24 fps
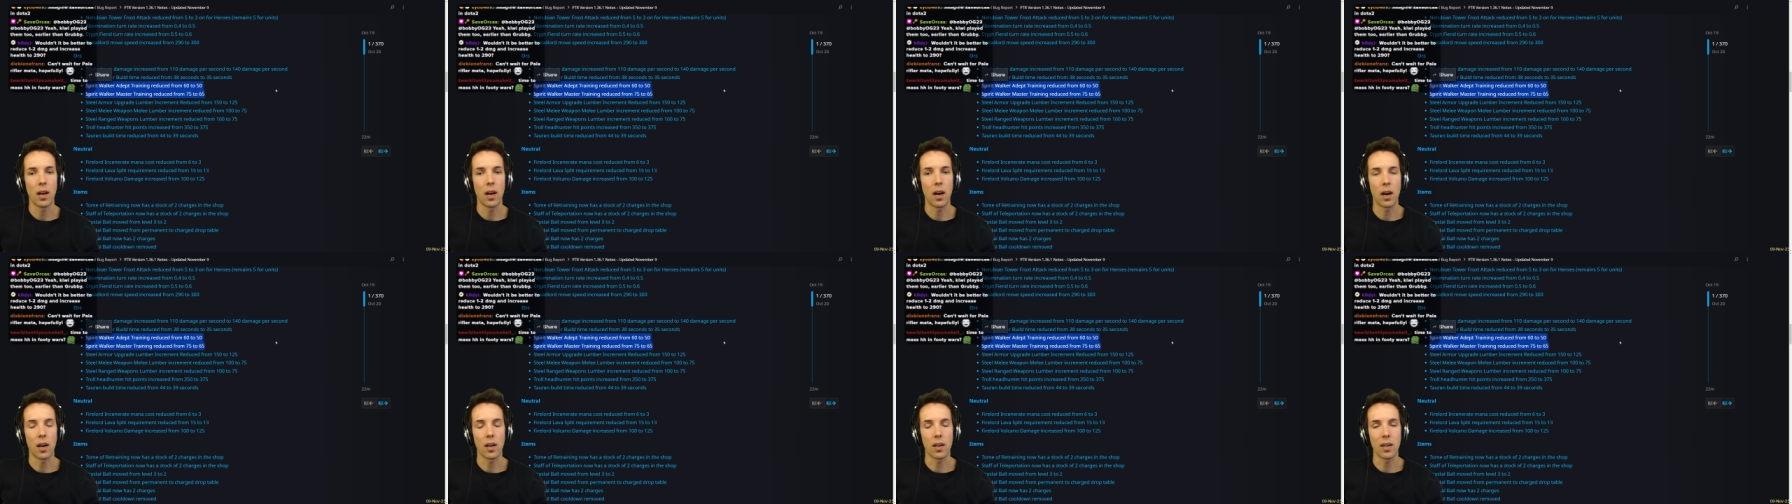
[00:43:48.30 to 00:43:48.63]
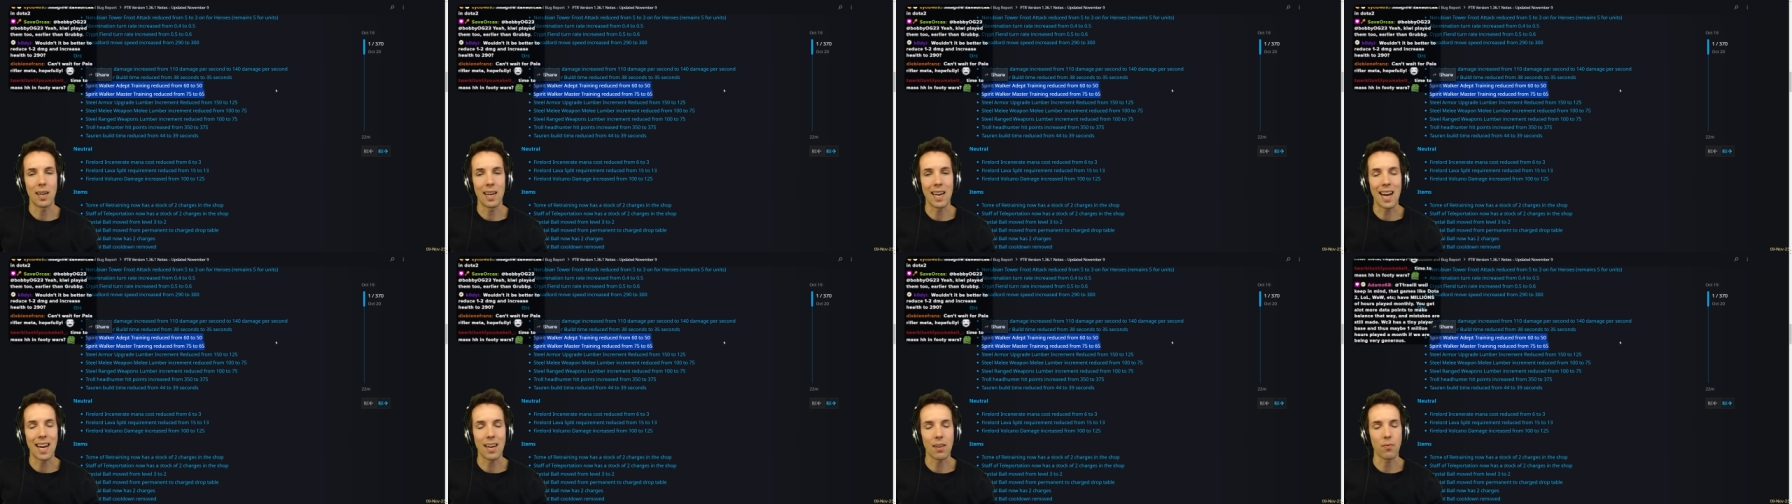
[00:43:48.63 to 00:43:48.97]
are
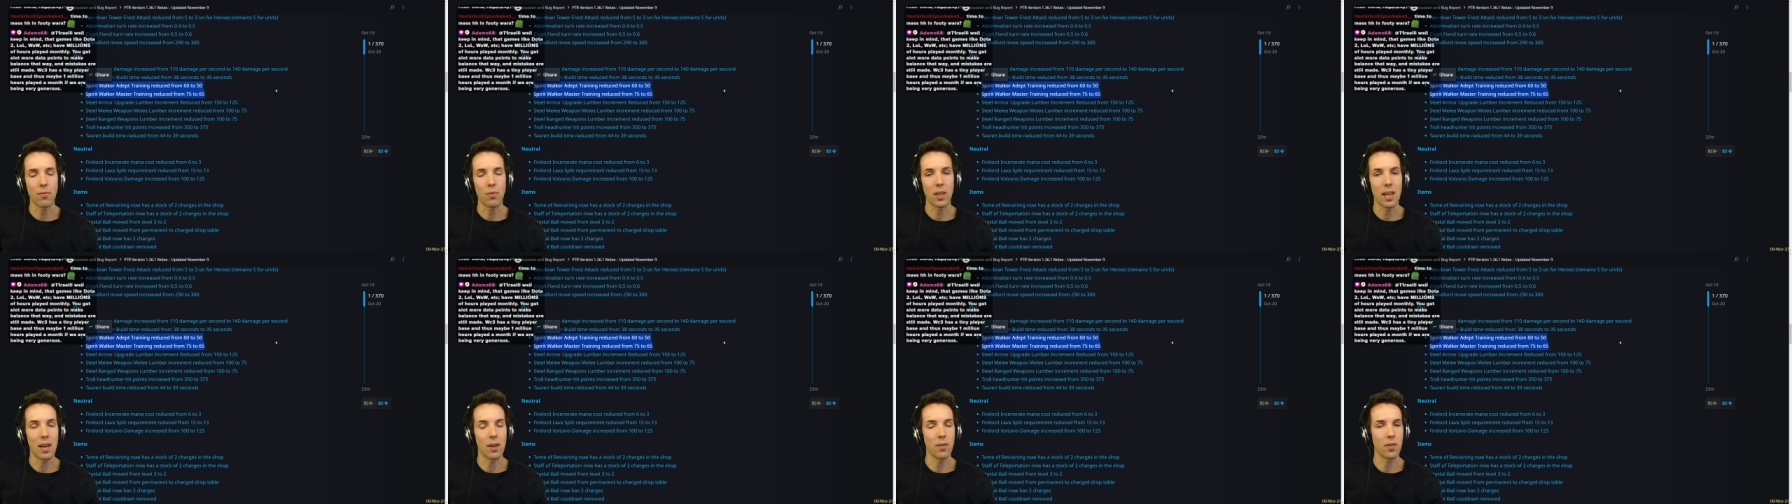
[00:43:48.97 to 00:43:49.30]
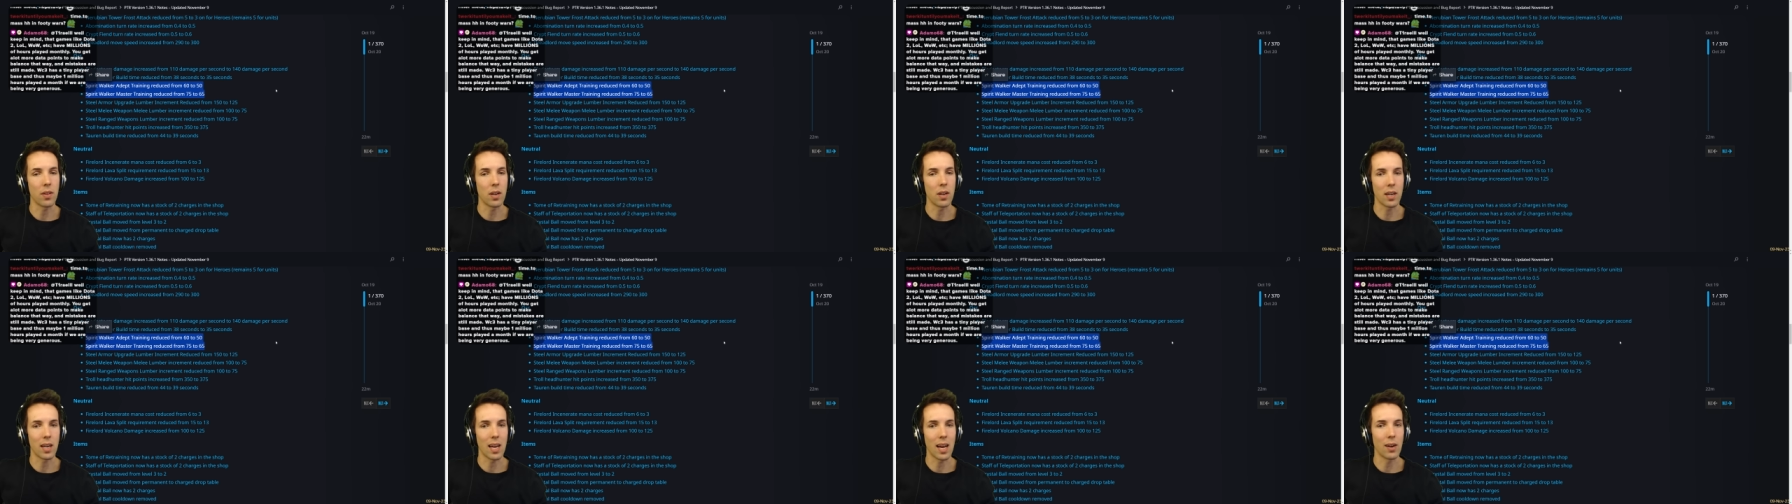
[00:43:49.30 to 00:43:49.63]
not without
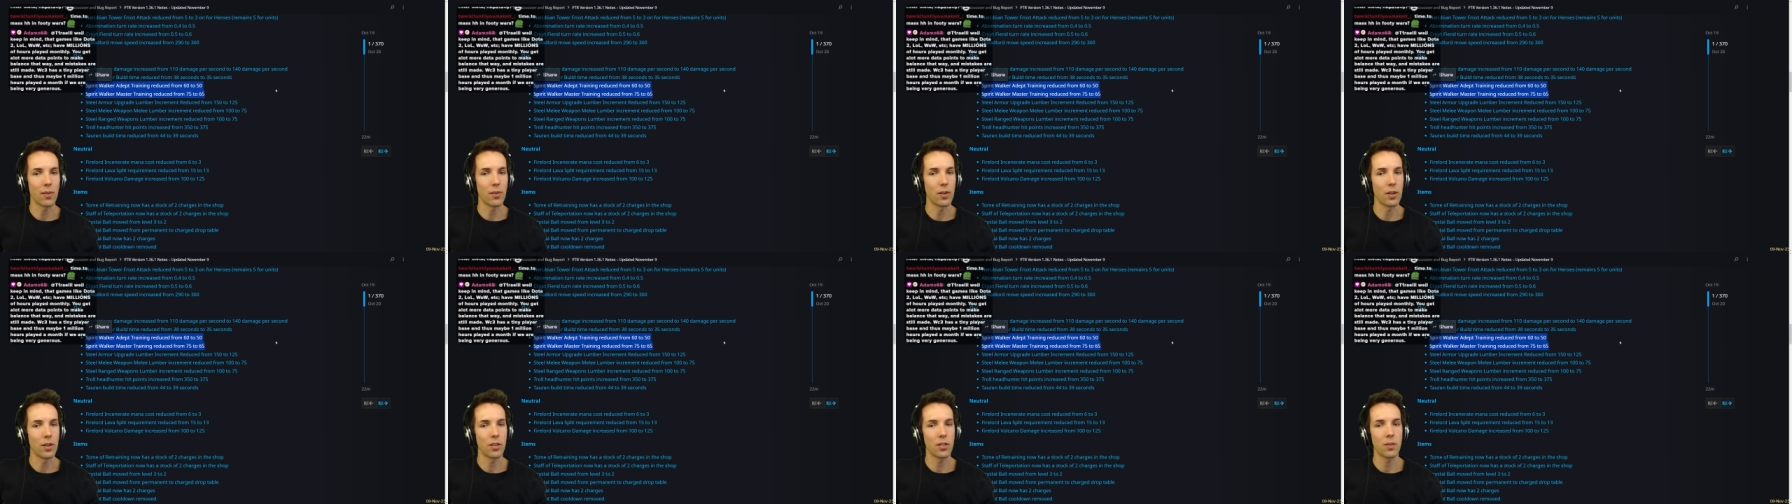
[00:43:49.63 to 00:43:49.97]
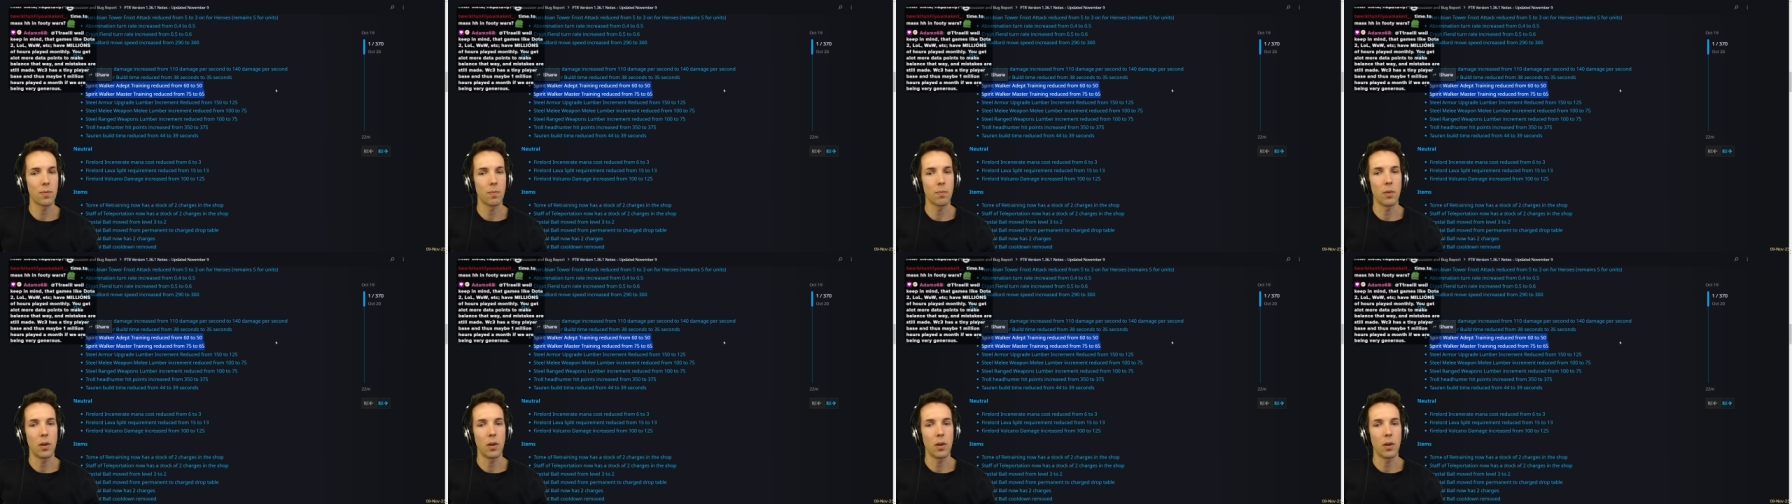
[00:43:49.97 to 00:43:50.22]
their counters.